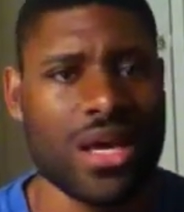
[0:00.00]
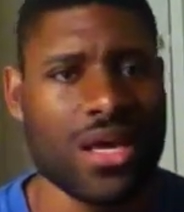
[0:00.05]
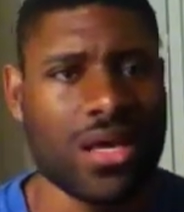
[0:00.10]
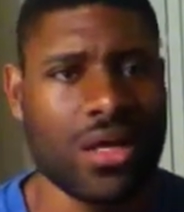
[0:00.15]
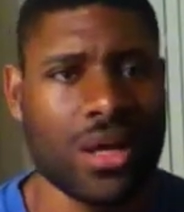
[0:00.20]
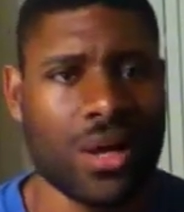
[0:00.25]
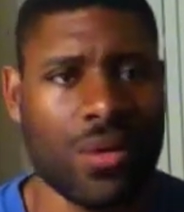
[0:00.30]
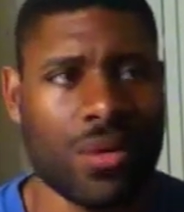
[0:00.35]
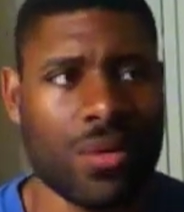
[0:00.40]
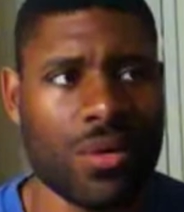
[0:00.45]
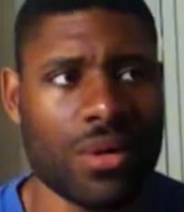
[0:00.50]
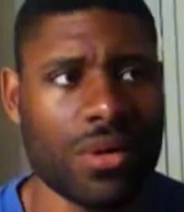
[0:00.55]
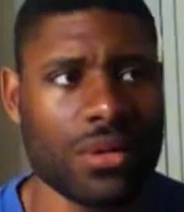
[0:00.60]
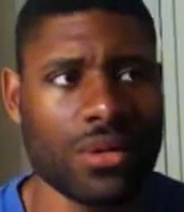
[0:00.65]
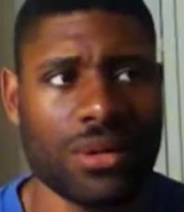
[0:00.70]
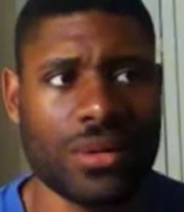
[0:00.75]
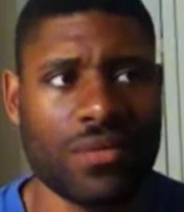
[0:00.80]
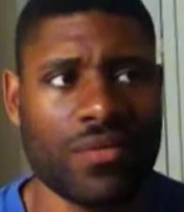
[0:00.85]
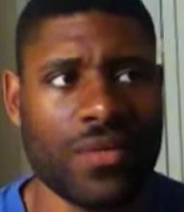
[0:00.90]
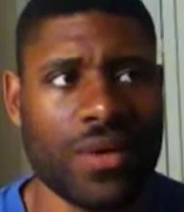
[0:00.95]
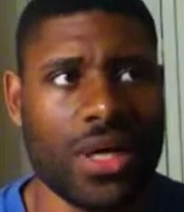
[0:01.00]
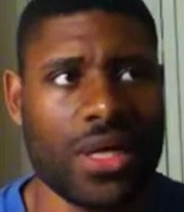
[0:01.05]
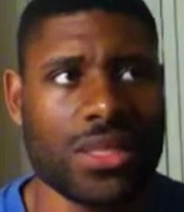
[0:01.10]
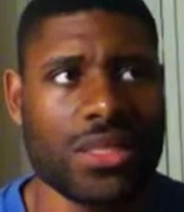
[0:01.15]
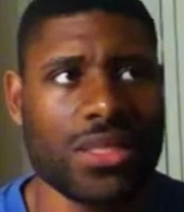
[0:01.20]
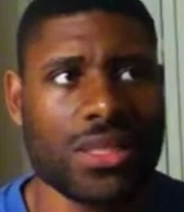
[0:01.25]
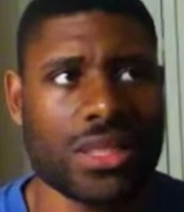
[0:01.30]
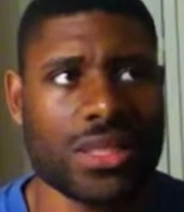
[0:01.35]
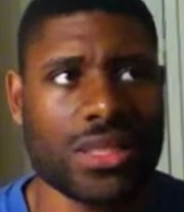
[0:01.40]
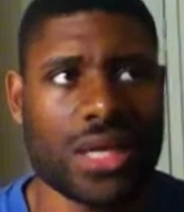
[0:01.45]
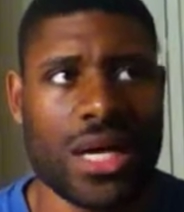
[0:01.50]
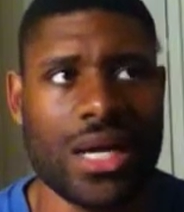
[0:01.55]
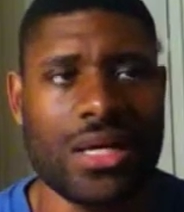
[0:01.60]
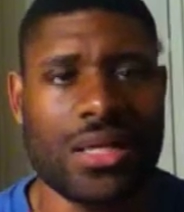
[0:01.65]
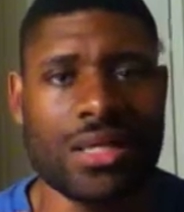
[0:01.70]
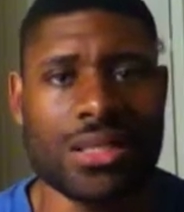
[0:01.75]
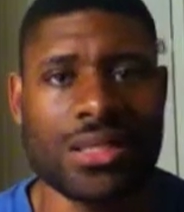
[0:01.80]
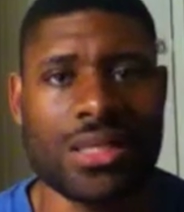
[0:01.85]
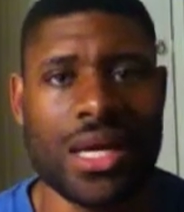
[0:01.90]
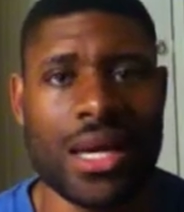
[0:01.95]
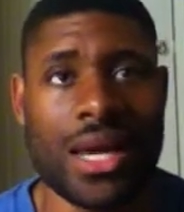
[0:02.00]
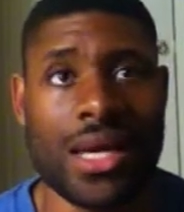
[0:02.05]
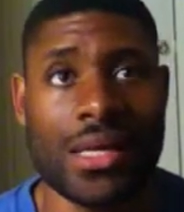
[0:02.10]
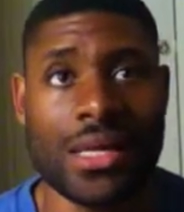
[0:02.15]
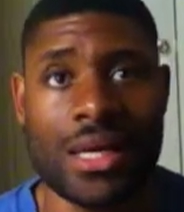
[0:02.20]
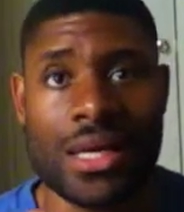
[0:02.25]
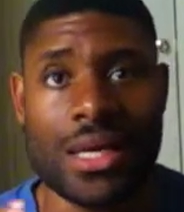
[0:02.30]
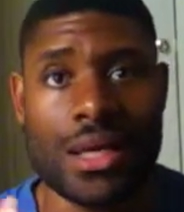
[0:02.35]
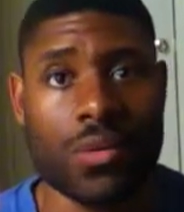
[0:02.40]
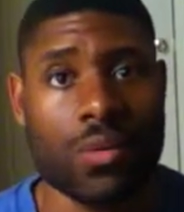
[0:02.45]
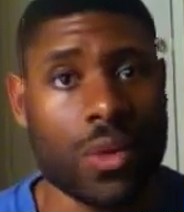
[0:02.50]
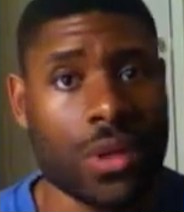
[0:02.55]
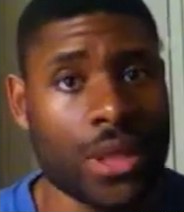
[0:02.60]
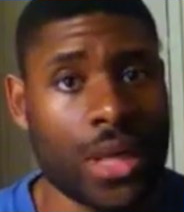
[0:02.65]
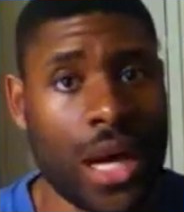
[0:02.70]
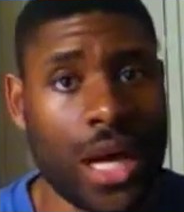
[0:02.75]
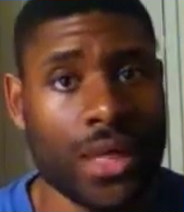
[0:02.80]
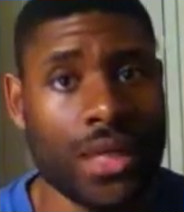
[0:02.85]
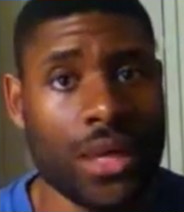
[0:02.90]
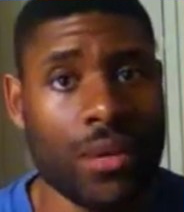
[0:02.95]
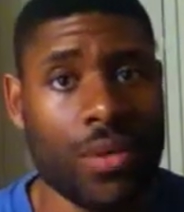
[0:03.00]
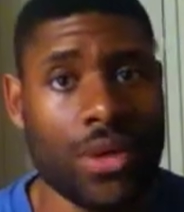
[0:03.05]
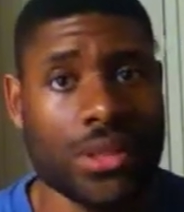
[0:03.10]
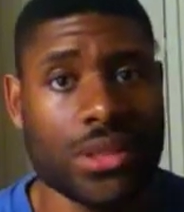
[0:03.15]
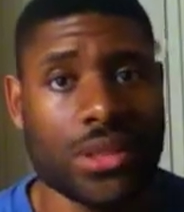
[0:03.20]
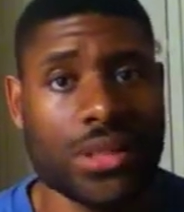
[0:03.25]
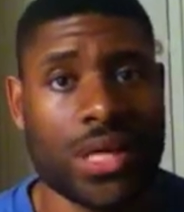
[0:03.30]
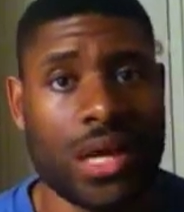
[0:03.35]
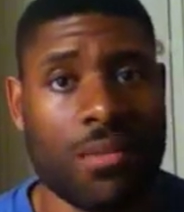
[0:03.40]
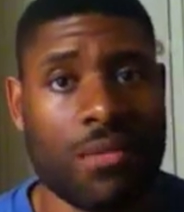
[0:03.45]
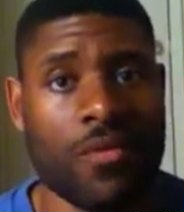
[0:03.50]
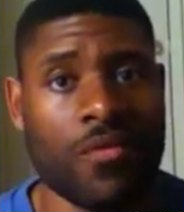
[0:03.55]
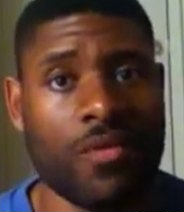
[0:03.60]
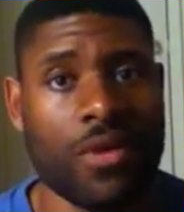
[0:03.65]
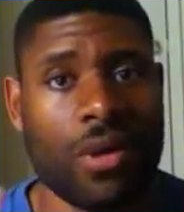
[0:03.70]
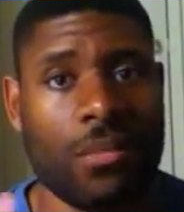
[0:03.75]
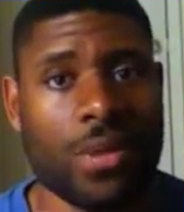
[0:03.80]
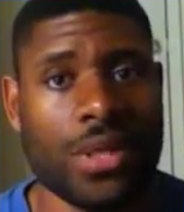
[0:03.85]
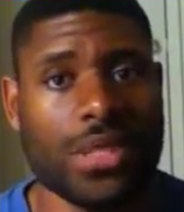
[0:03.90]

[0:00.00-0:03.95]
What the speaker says: You know, for instance, I understand where Kanye West is coming from.